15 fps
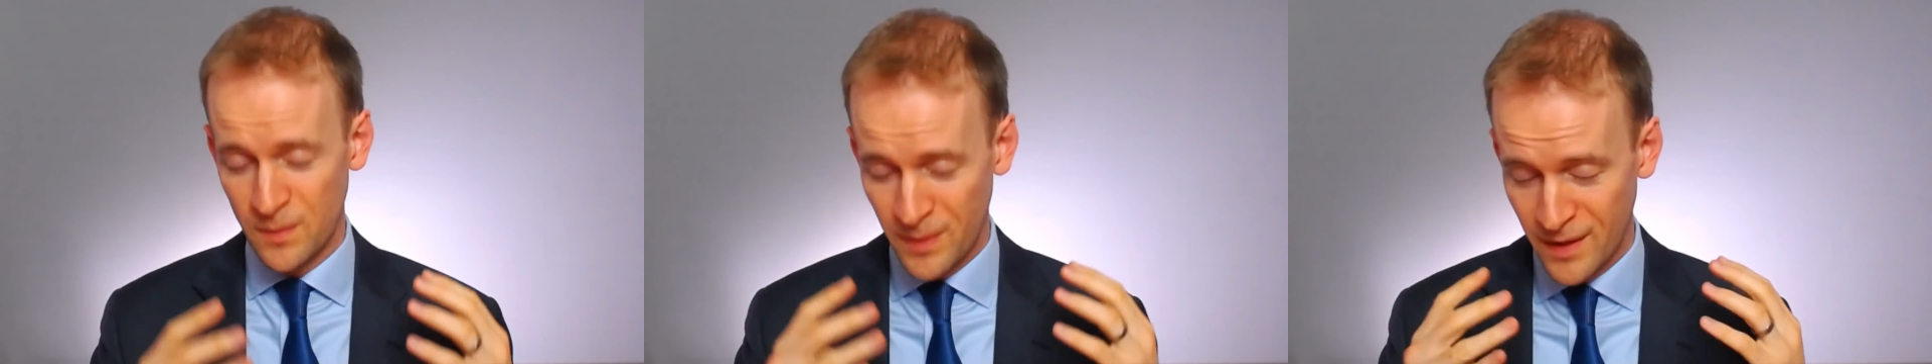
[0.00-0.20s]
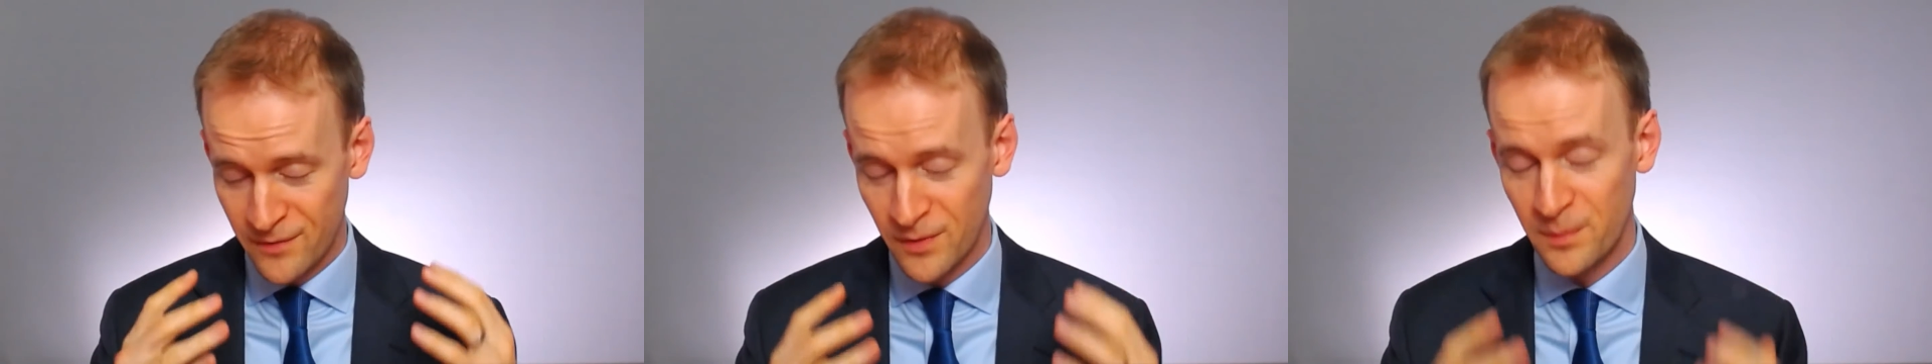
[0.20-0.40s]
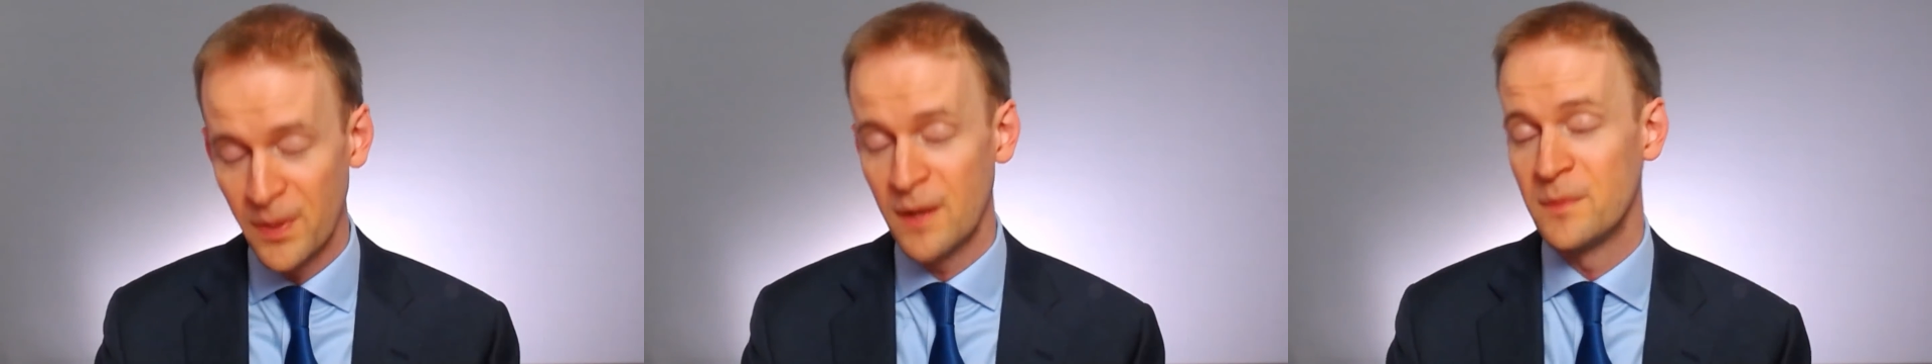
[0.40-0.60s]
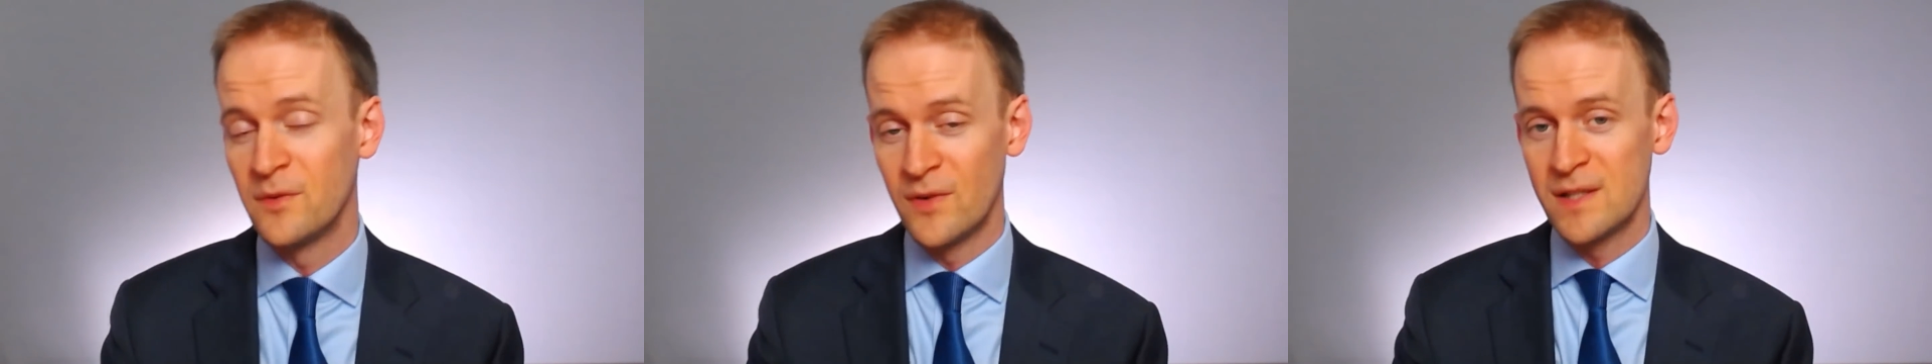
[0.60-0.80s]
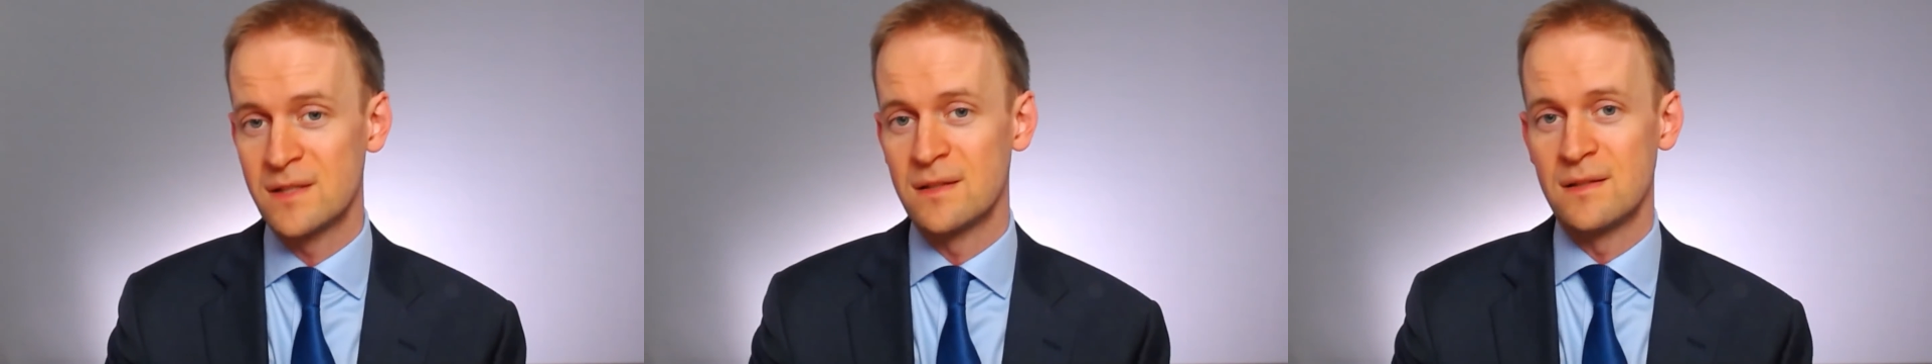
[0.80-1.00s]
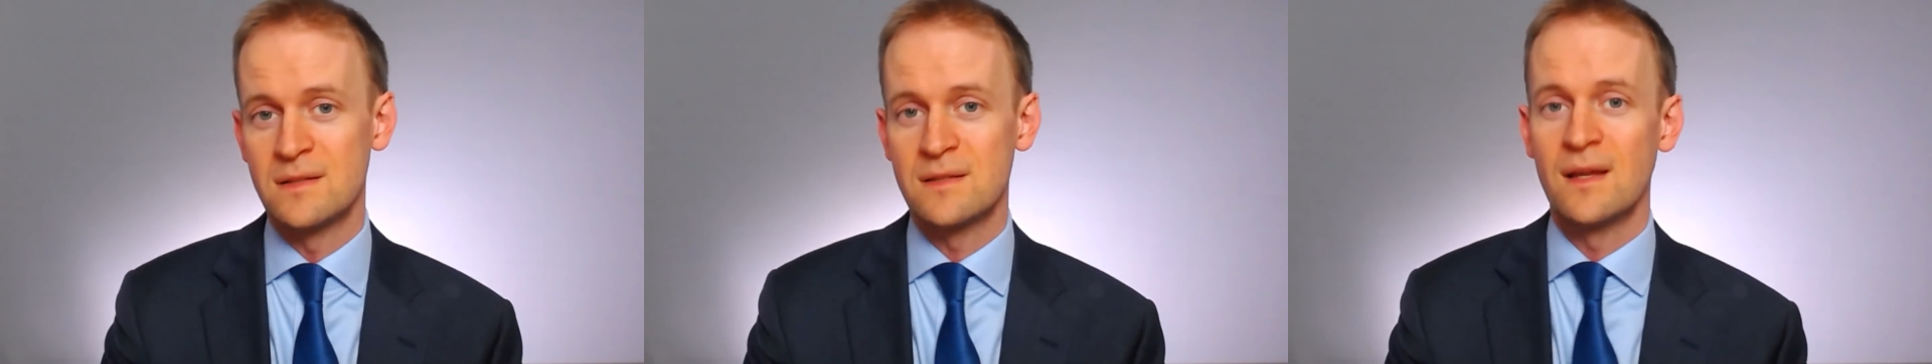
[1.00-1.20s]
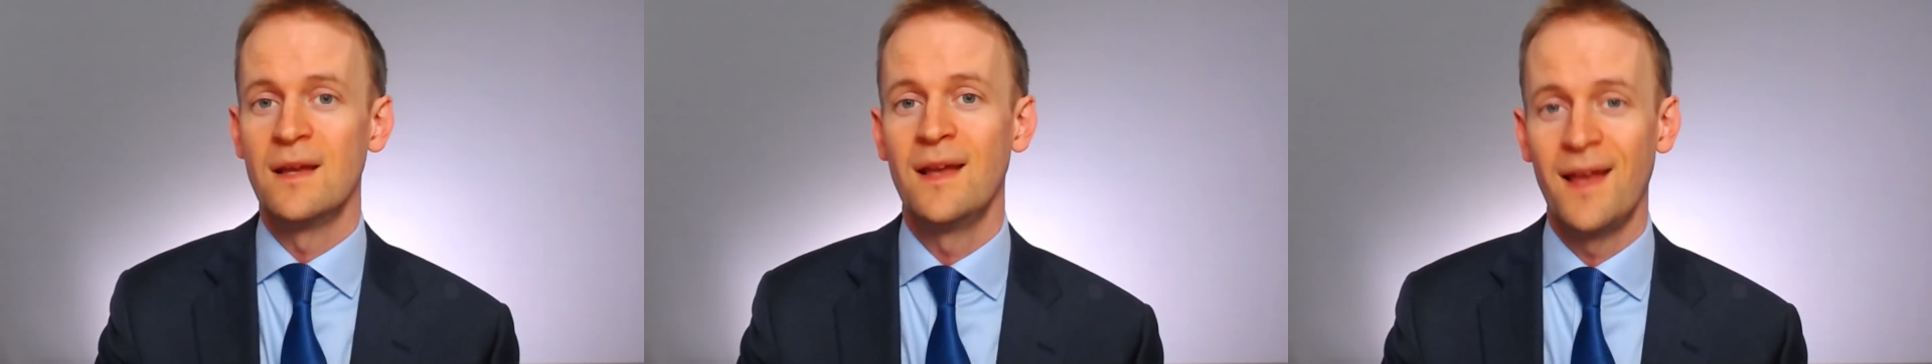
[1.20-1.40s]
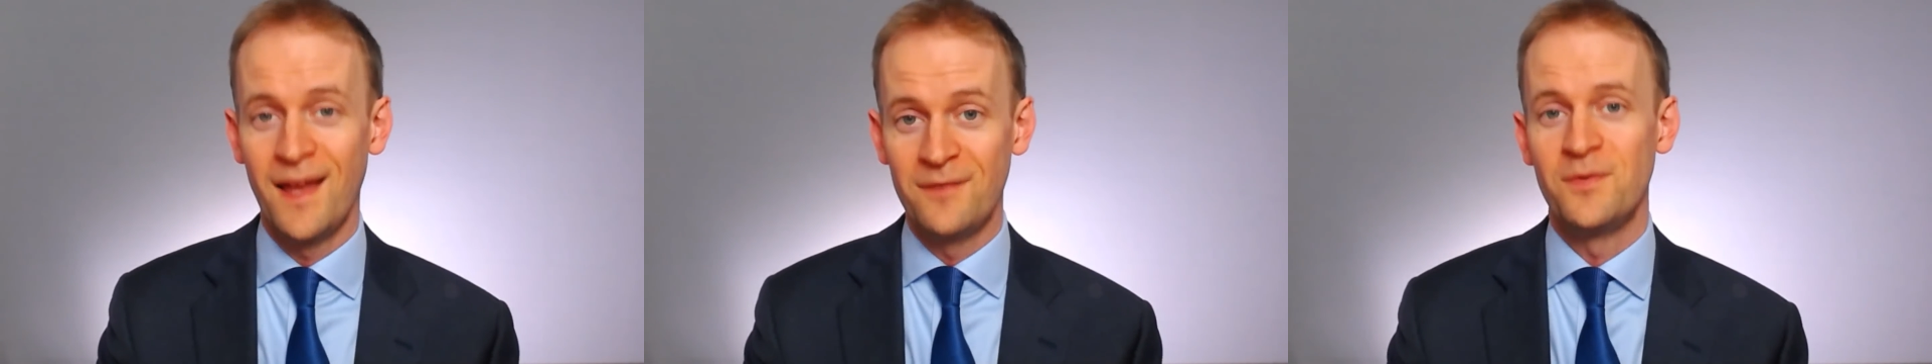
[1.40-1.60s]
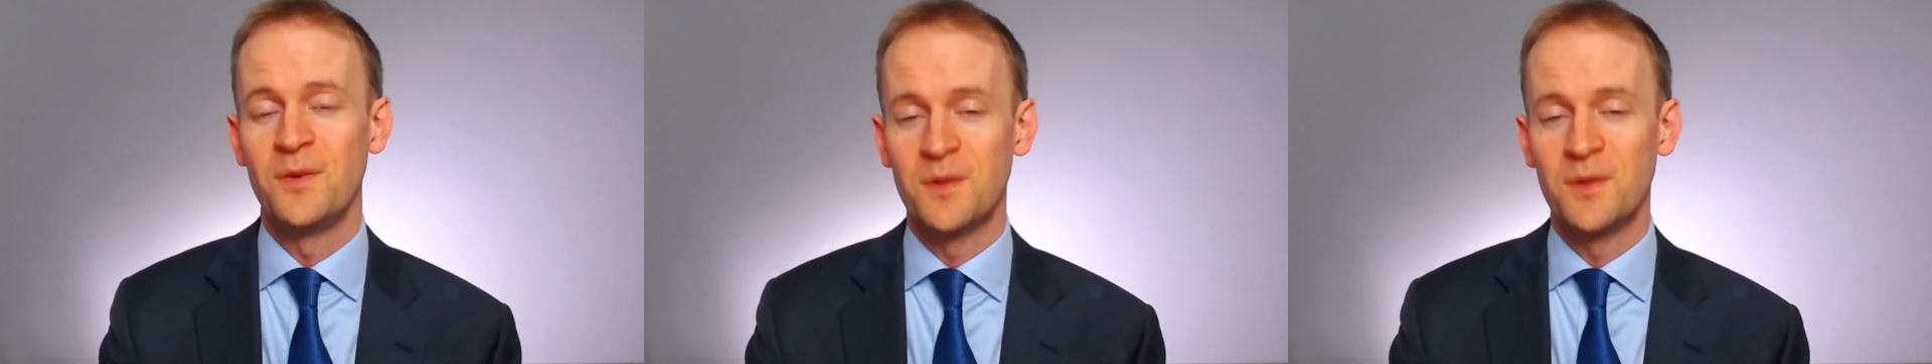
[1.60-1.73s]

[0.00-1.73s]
for permanent residence if you